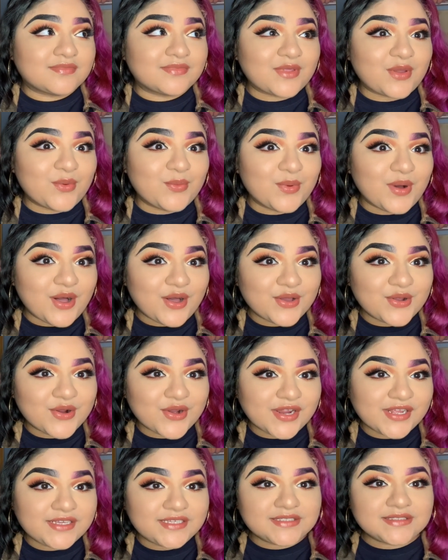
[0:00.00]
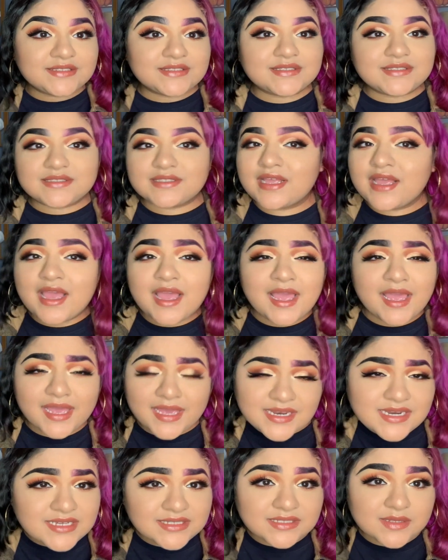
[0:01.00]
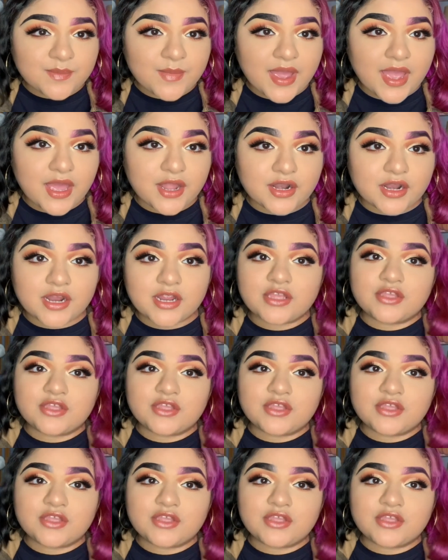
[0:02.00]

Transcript: Walgreens. It doesn't matter.